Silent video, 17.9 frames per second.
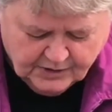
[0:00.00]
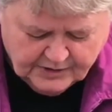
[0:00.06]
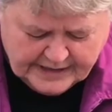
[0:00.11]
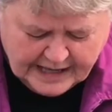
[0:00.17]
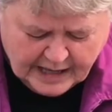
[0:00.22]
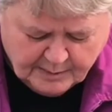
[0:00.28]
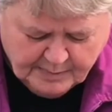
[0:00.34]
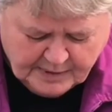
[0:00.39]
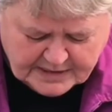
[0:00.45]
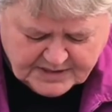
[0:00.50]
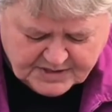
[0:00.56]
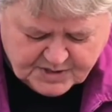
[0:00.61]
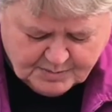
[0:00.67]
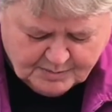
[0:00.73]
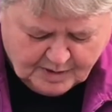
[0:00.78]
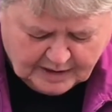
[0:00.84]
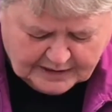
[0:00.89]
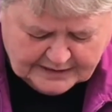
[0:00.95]
Lord, help us
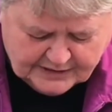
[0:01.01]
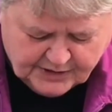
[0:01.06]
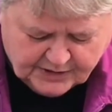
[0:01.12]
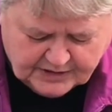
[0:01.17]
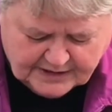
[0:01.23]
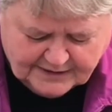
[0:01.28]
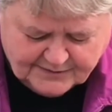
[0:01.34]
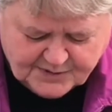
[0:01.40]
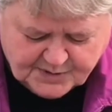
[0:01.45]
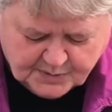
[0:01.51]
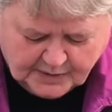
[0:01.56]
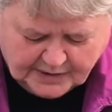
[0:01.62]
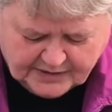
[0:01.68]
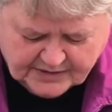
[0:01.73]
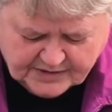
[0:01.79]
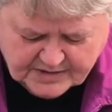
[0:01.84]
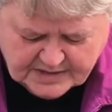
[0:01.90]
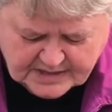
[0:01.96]
to model your love to
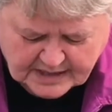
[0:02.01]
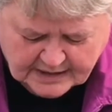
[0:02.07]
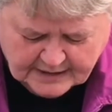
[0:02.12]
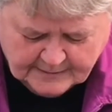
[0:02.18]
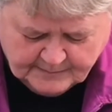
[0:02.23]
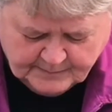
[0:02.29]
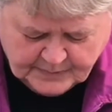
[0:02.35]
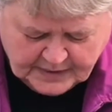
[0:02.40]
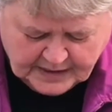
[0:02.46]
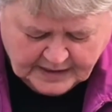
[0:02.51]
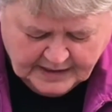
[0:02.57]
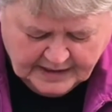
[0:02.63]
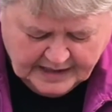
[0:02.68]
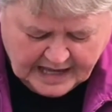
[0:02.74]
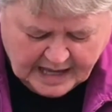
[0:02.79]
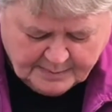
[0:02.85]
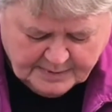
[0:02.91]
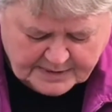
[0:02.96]
others.
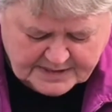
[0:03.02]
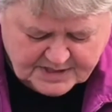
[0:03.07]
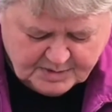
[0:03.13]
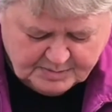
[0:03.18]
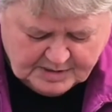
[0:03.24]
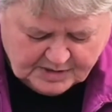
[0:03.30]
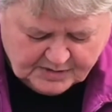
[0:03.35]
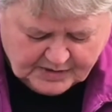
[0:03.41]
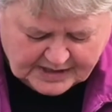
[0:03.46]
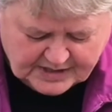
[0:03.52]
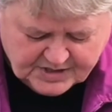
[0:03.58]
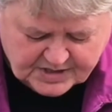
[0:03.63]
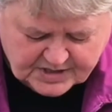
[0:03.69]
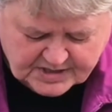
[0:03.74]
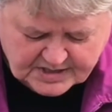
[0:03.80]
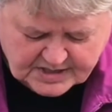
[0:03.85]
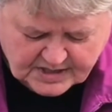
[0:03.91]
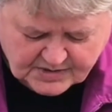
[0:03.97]
Help us to be
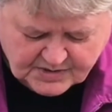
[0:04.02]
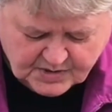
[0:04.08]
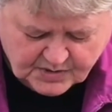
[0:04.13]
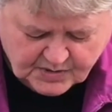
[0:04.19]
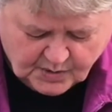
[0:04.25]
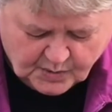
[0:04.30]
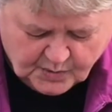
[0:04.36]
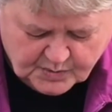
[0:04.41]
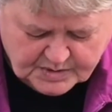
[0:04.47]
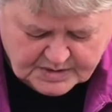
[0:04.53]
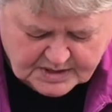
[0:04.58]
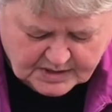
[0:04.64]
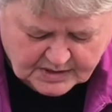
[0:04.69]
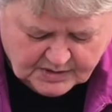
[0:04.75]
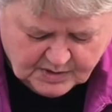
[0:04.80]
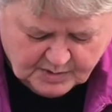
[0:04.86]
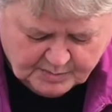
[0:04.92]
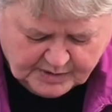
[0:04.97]
gracious to those
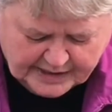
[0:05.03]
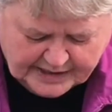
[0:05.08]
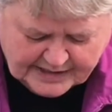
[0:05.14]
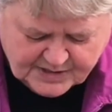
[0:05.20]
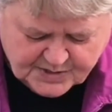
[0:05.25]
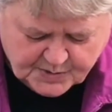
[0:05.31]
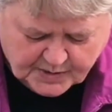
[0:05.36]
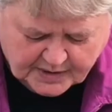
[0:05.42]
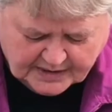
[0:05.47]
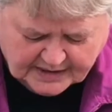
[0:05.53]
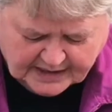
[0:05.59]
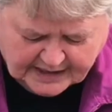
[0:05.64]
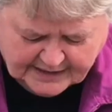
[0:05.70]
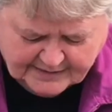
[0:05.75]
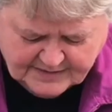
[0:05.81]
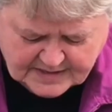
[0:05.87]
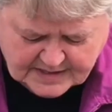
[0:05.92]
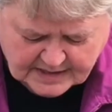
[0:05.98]
you bring into our
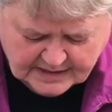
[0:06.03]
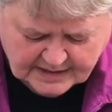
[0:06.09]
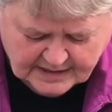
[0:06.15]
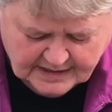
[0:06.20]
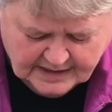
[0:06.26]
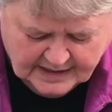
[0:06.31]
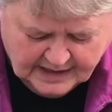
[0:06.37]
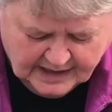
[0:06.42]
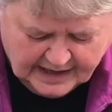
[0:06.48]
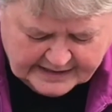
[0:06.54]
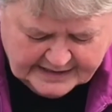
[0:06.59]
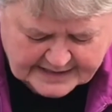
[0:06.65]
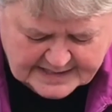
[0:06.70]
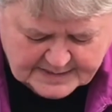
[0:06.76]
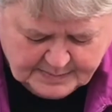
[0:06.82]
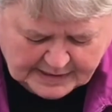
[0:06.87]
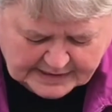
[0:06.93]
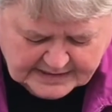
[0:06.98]
lives,
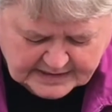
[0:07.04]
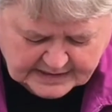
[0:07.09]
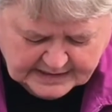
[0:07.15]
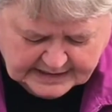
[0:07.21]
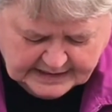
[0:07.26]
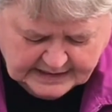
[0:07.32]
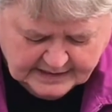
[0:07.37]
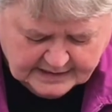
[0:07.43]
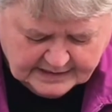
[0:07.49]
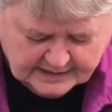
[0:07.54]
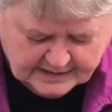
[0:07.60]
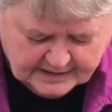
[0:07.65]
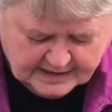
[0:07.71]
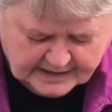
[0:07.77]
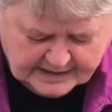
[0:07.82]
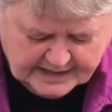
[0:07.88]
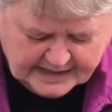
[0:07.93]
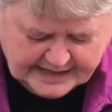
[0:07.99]
unexpectedly,
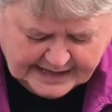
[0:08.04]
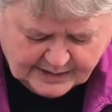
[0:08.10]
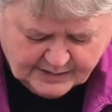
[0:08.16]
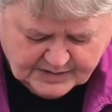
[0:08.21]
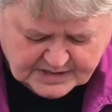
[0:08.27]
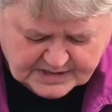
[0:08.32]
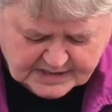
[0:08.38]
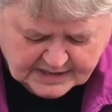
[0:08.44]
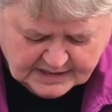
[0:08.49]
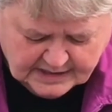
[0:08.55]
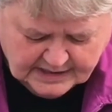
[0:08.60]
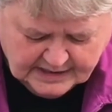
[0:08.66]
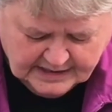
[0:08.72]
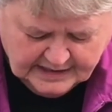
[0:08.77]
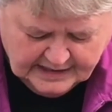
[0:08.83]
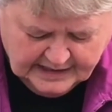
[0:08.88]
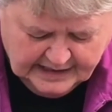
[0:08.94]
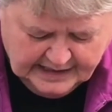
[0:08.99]
unannounced,
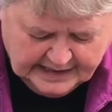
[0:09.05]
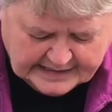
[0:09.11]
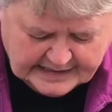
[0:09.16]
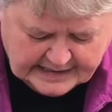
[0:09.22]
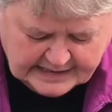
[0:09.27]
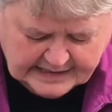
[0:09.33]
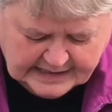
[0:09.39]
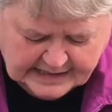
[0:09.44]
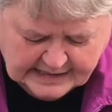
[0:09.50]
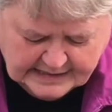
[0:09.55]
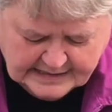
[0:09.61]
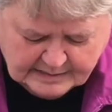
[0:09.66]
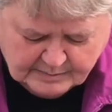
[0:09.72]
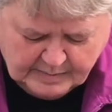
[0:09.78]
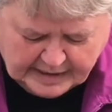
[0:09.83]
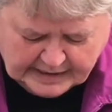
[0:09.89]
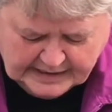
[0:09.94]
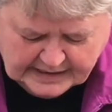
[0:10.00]
and in need
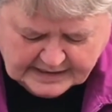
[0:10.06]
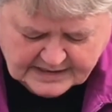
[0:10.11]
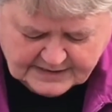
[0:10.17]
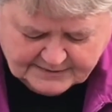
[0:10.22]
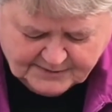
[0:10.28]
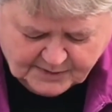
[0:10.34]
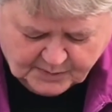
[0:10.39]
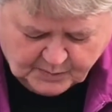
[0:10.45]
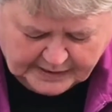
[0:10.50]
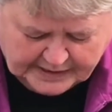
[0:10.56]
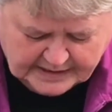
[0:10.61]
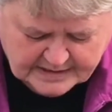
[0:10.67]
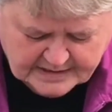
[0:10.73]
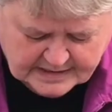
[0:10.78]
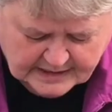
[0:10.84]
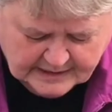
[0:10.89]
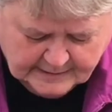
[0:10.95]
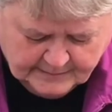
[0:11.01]
in many and different
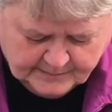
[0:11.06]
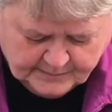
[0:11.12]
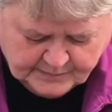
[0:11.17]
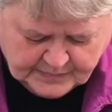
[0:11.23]
ways.